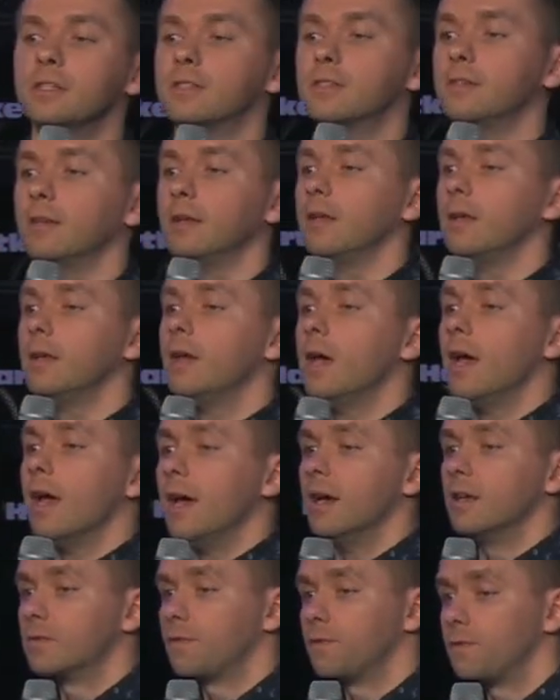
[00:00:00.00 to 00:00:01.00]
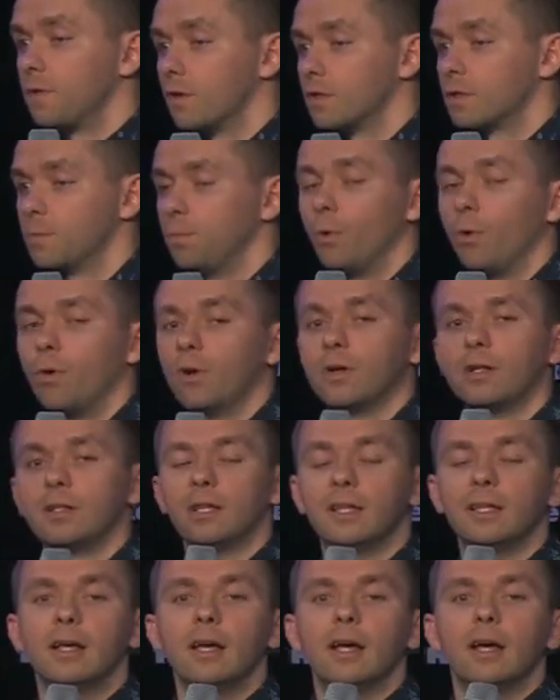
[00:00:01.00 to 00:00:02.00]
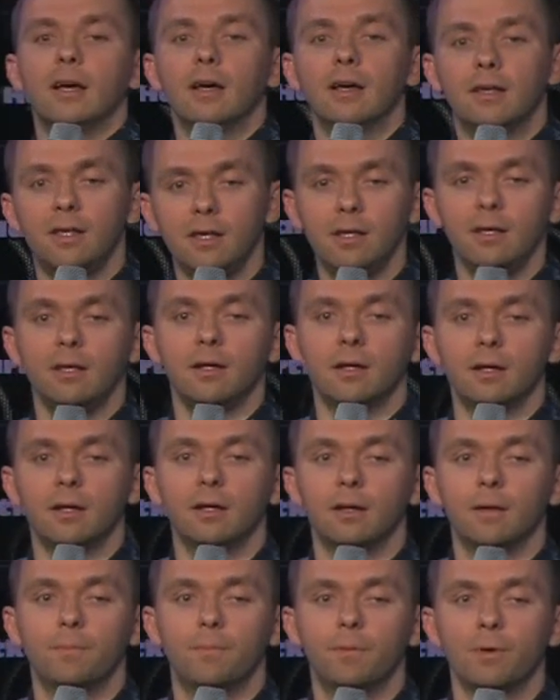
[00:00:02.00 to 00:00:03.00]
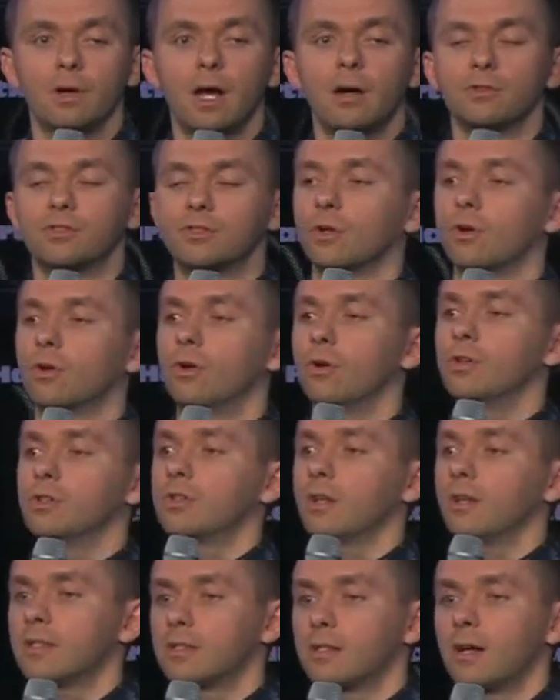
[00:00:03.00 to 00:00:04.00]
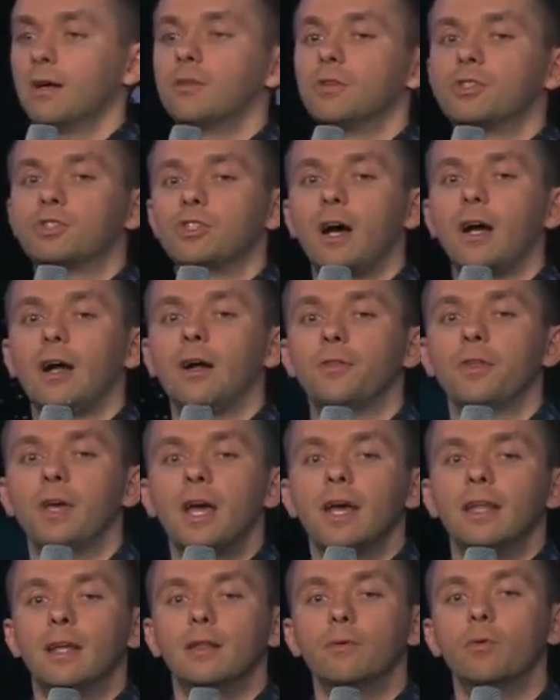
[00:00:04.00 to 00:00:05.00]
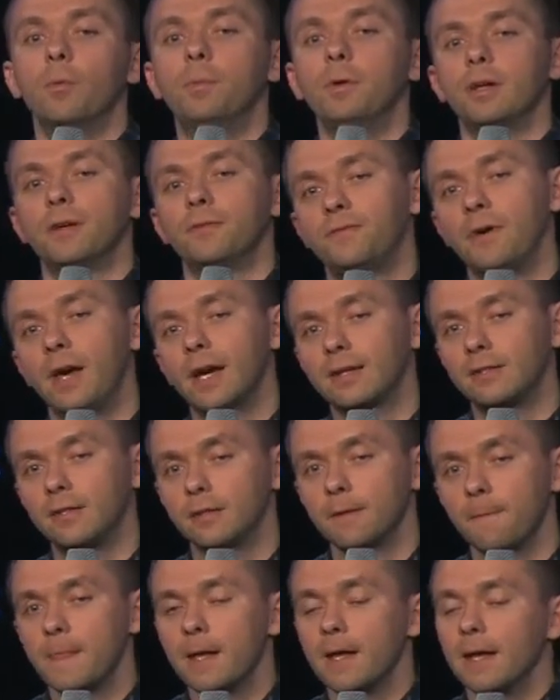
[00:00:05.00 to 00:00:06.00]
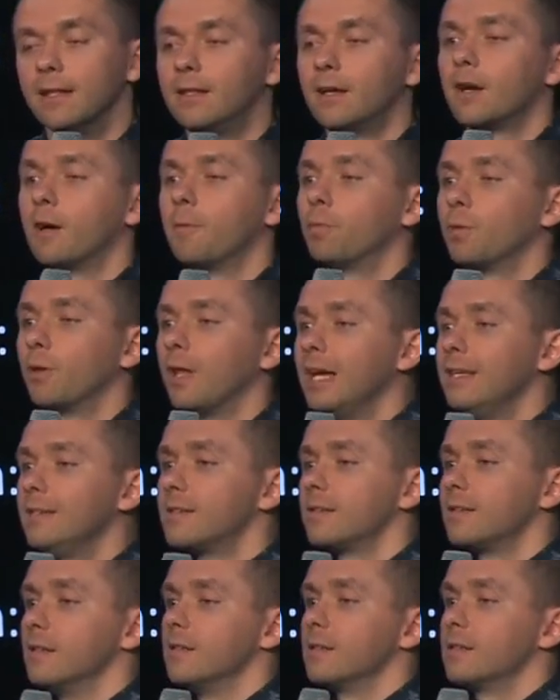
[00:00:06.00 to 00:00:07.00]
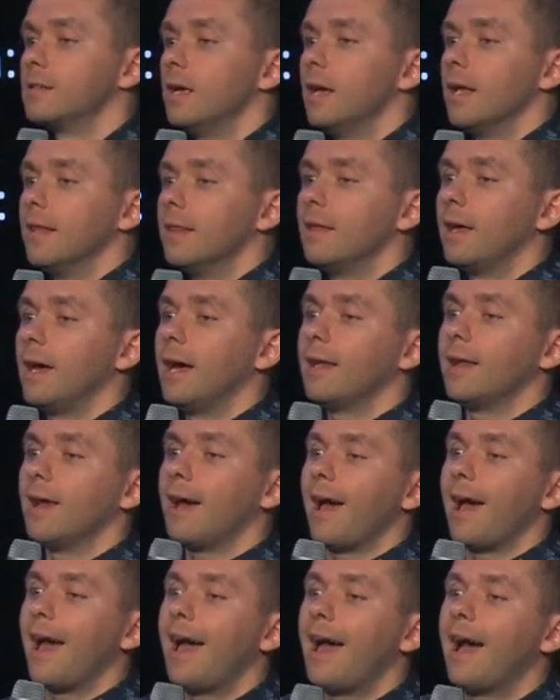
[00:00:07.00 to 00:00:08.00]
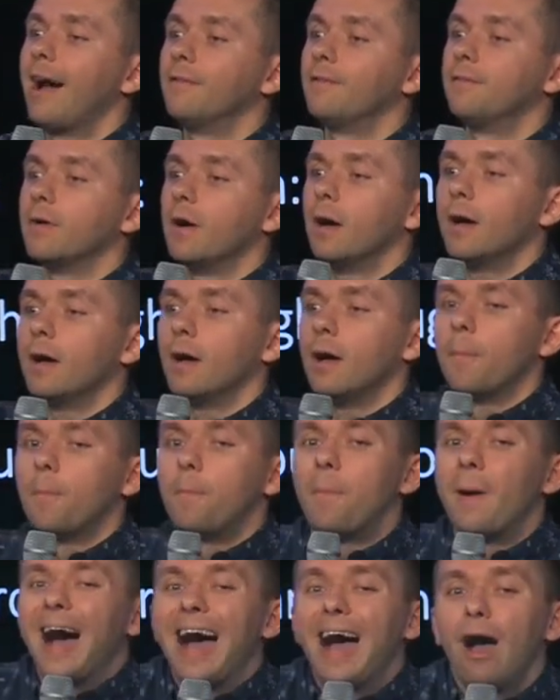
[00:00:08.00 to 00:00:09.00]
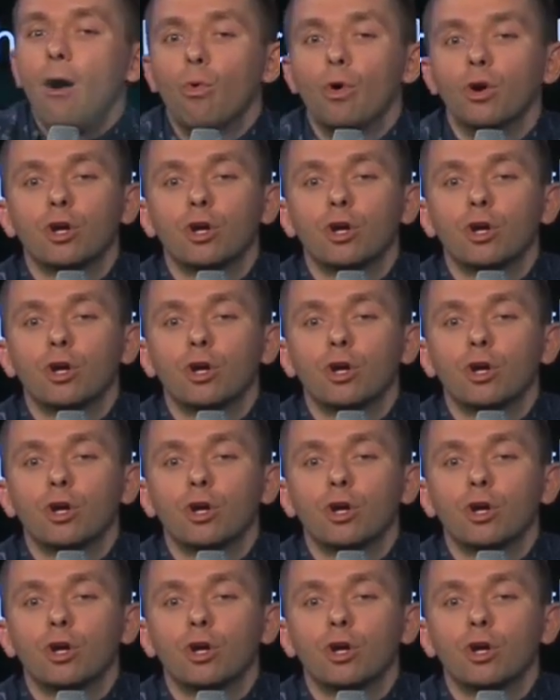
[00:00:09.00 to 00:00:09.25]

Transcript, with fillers: city, his firstborn, and then uh, he uh, pronounced a curse on his other child that will be affected. There are places that have power